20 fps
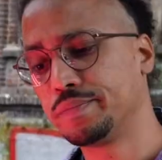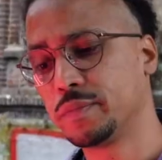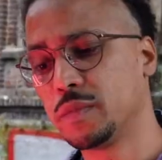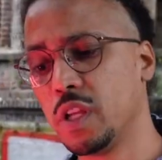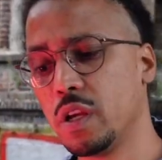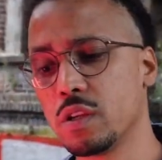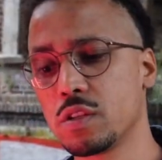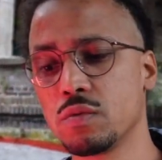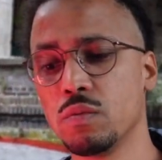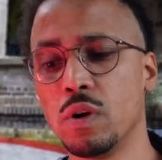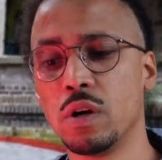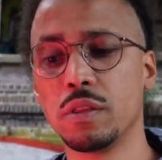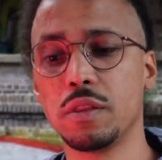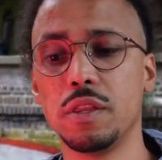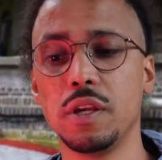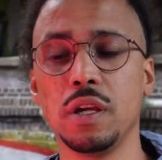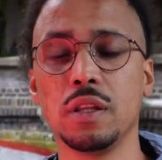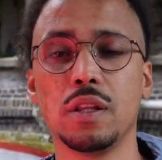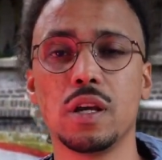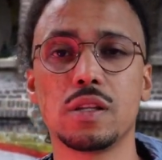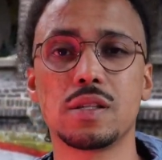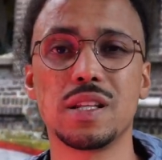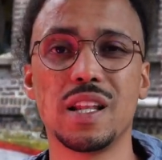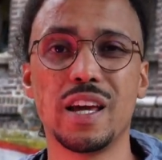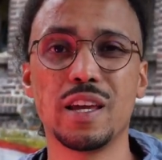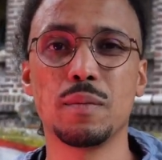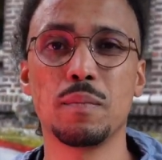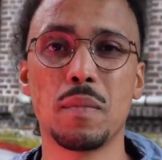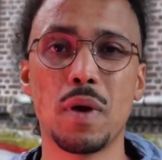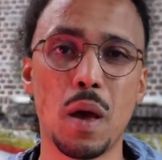There's one thing that's
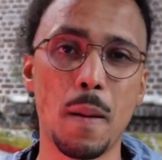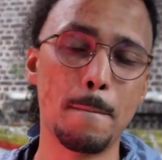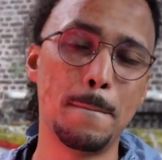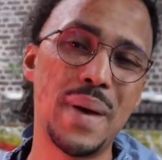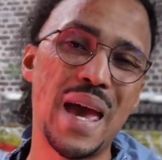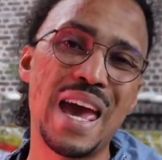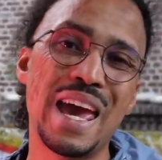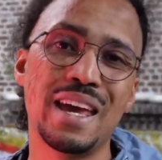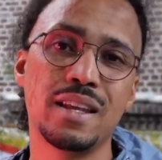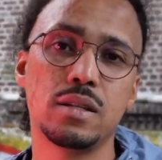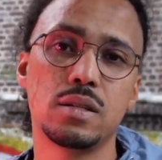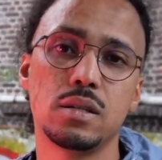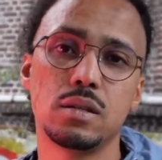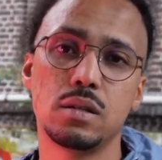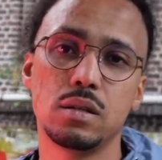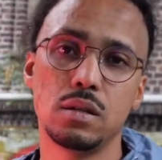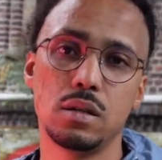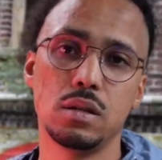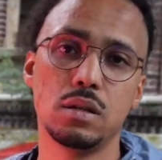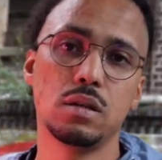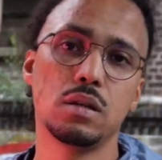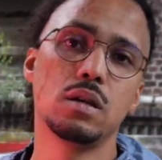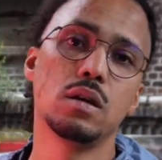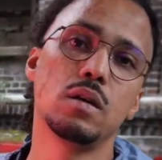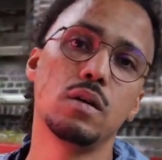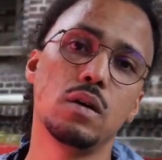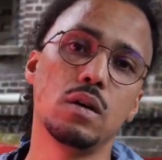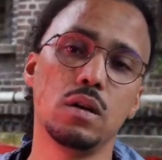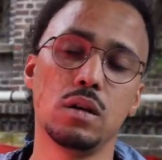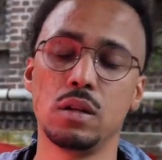like bad
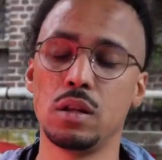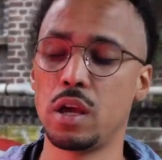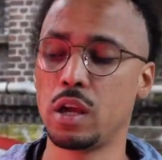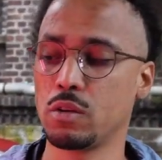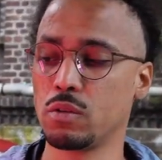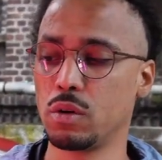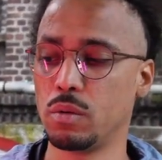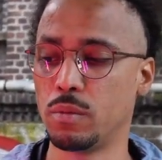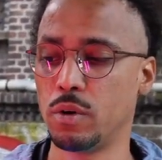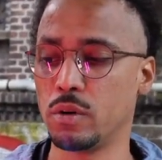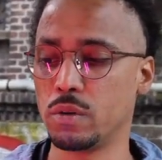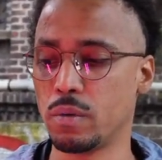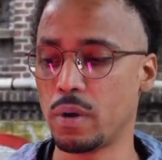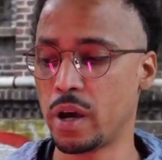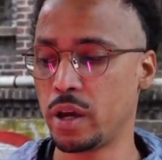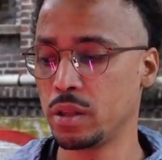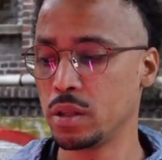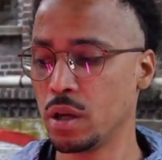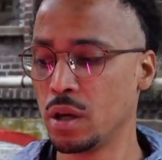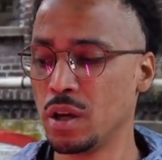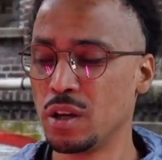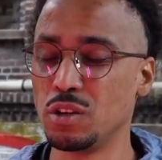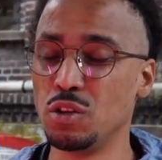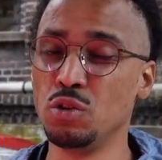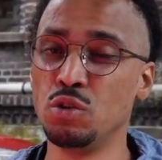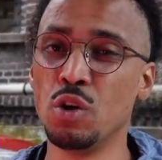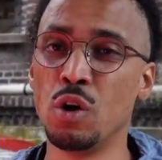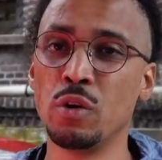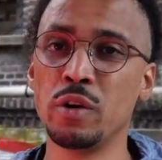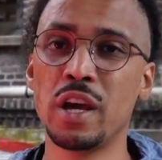in acro mode, right? you
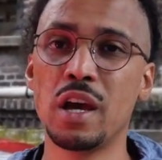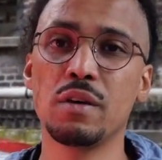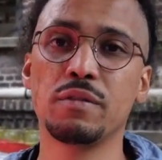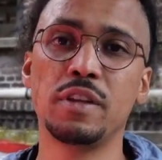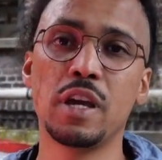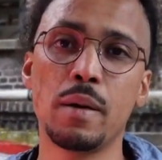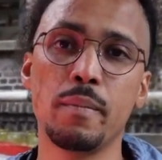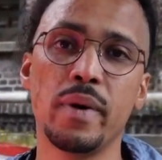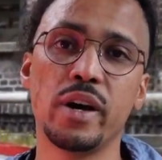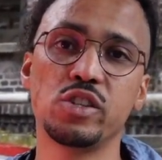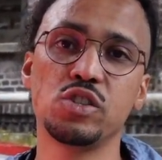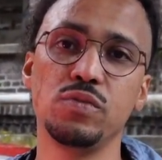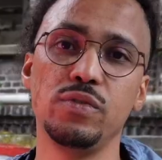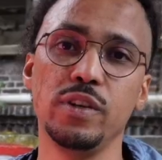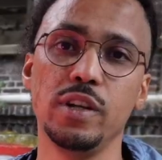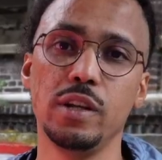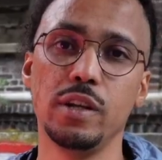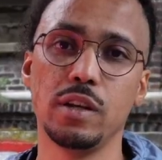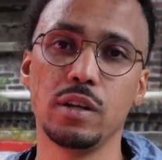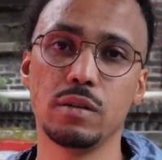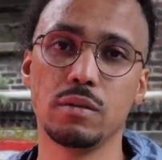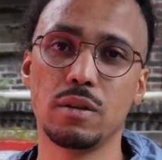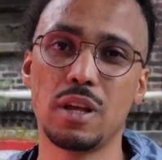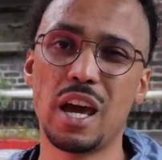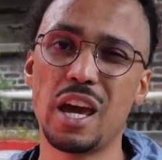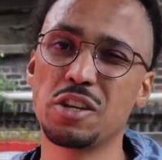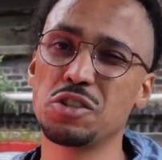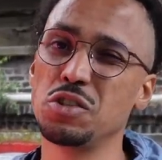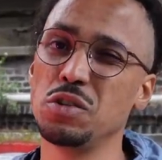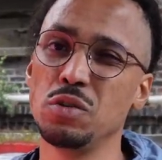don't have that much feeling.
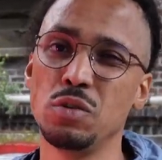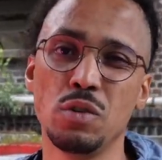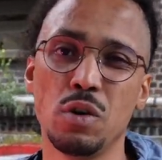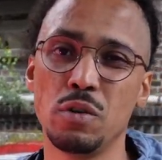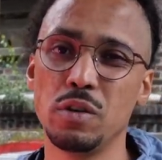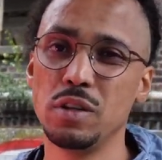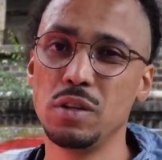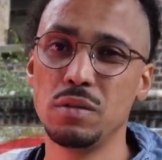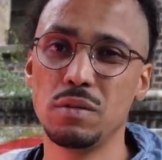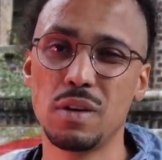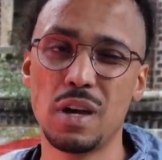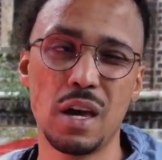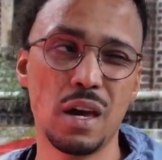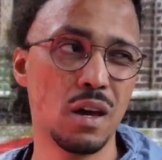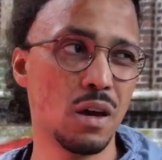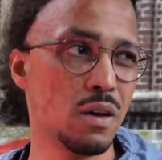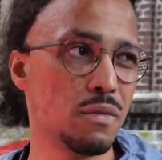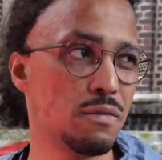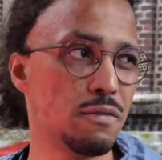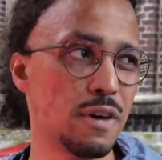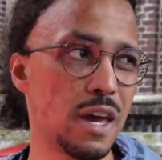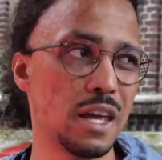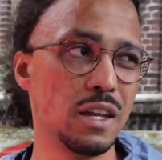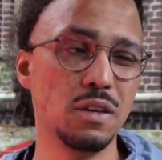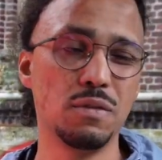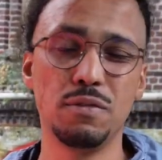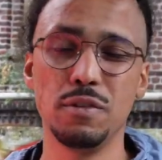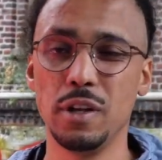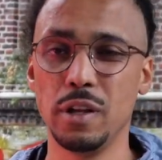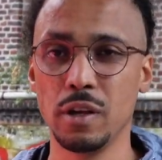Actually, you don't have
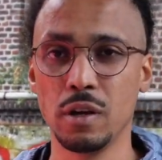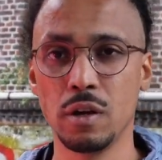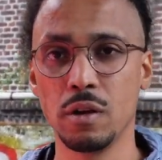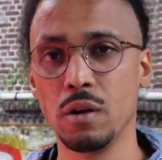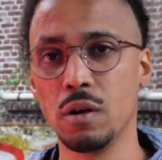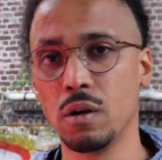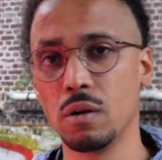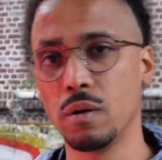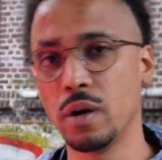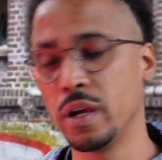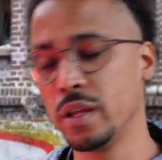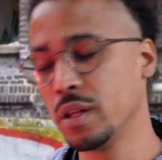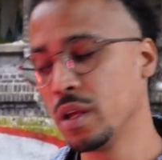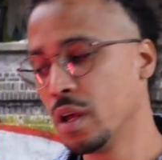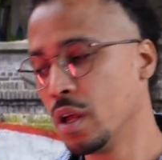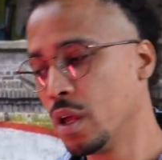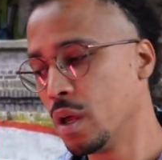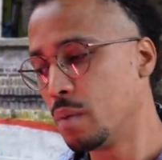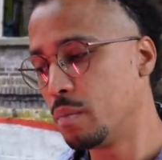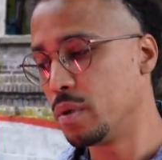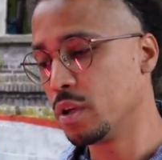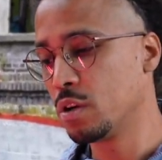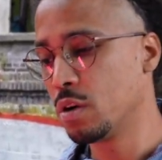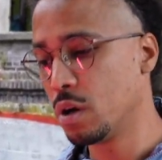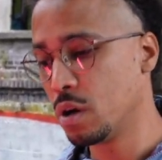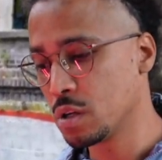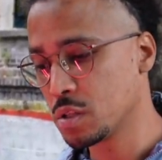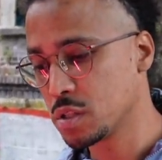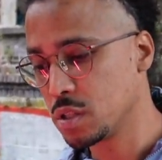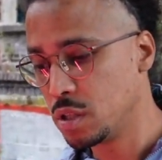any feeling at all, right?
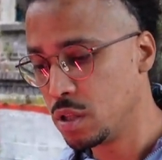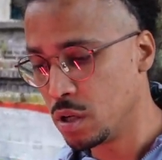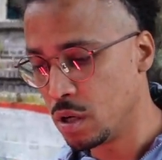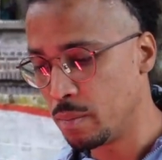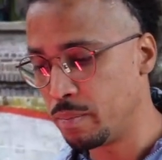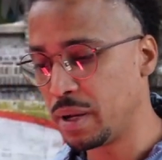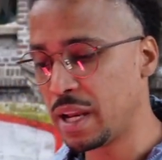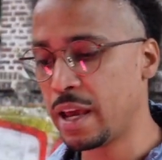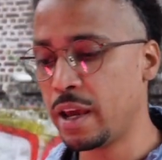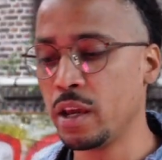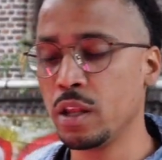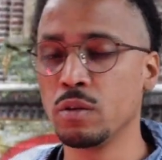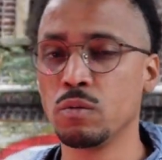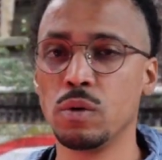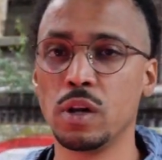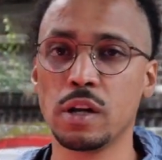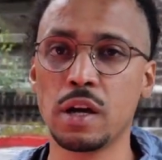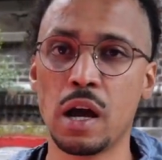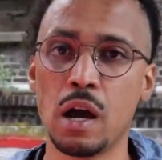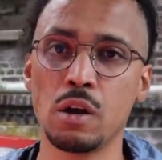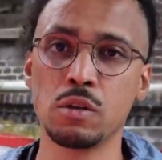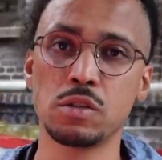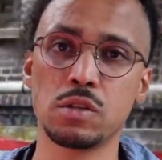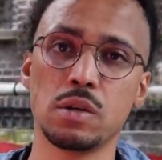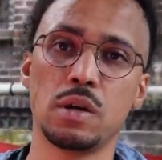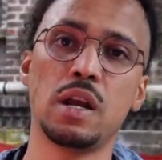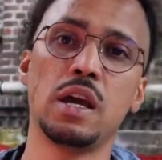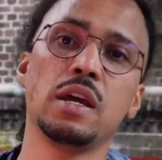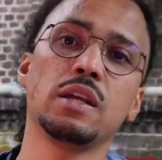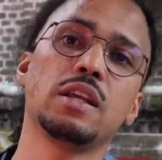Because the plane will
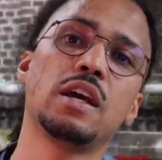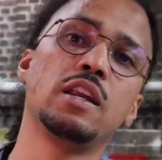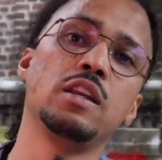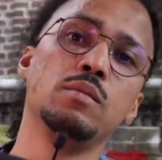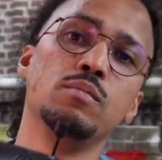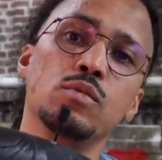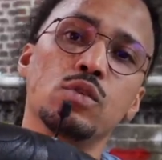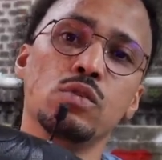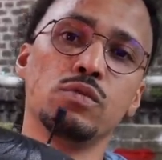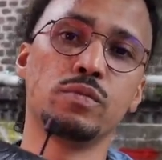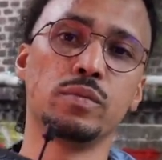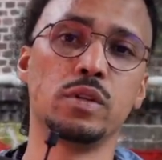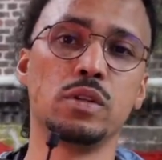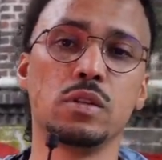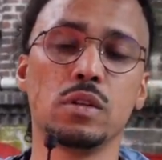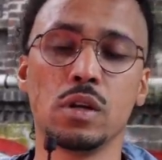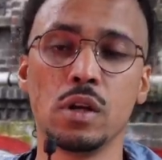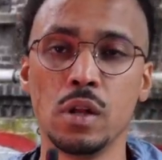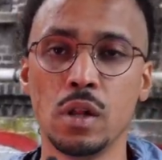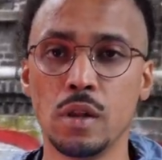counteract any movement.